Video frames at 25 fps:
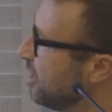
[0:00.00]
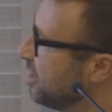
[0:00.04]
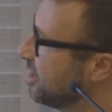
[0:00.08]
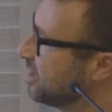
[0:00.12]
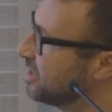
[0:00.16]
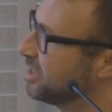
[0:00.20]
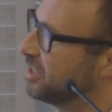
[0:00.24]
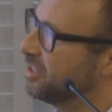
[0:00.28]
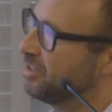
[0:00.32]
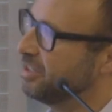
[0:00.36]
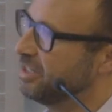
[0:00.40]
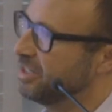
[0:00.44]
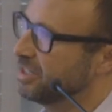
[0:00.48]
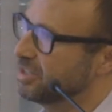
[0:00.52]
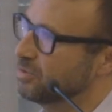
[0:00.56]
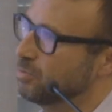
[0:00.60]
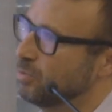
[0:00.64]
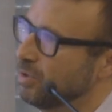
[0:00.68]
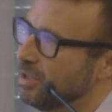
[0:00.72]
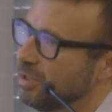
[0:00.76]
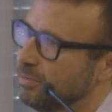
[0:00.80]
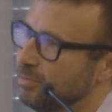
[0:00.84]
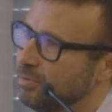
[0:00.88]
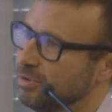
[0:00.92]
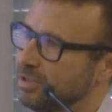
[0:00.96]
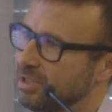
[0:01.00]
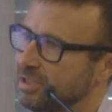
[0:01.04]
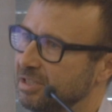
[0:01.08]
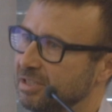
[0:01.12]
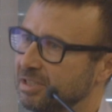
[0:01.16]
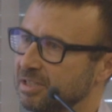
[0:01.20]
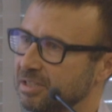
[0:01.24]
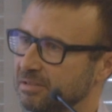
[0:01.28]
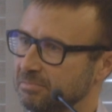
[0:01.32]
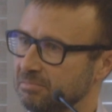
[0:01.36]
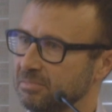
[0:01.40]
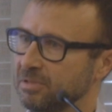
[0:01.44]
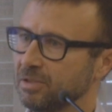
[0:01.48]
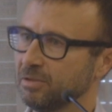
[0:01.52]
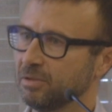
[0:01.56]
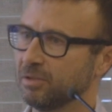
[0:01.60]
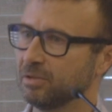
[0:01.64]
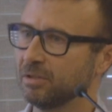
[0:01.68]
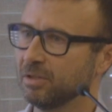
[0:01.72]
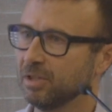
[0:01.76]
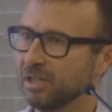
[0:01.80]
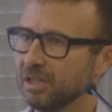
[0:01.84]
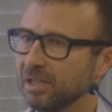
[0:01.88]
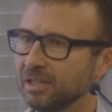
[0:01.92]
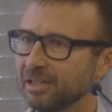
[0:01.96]
SCD as well, which is, you know,
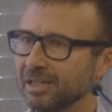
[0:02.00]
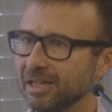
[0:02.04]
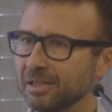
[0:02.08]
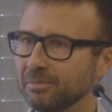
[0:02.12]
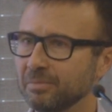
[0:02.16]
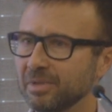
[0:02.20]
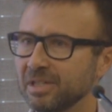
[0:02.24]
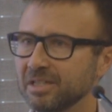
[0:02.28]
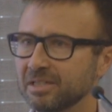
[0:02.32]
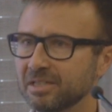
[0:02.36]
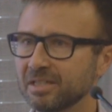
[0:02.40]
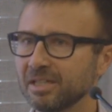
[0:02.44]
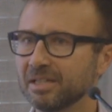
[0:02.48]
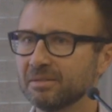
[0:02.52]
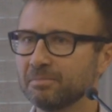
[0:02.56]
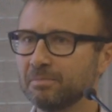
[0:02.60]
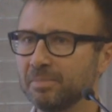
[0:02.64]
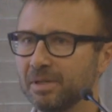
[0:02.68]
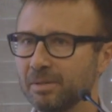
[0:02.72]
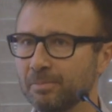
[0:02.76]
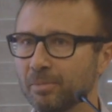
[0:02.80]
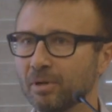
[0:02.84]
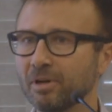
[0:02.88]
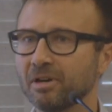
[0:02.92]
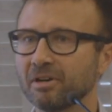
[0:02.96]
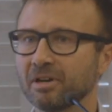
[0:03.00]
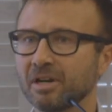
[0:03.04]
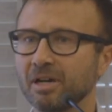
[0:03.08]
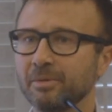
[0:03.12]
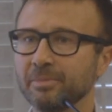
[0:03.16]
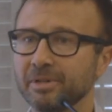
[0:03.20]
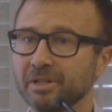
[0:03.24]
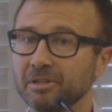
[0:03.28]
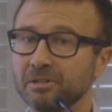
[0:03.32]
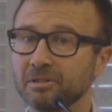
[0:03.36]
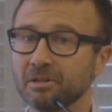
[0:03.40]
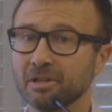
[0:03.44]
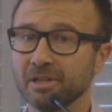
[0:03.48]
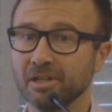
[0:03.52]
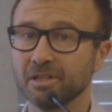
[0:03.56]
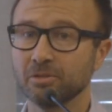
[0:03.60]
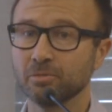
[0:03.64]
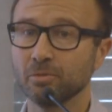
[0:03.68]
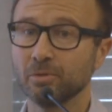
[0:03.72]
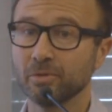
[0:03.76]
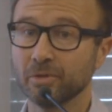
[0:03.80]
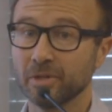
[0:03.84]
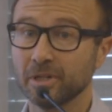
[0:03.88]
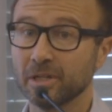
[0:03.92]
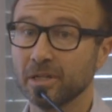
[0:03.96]
that means that people are coming earlier
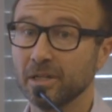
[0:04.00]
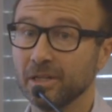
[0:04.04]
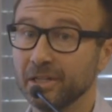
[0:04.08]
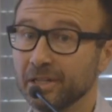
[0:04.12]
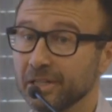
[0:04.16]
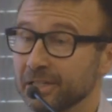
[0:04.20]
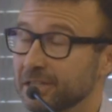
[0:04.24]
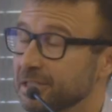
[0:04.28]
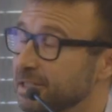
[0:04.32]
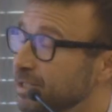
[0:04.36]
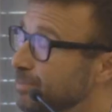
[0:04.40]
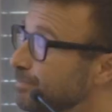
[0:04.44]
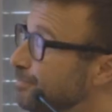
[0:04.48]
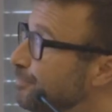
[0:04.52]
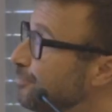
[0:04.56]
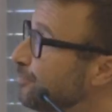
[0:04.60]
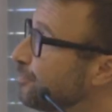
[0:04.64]
to our clinics.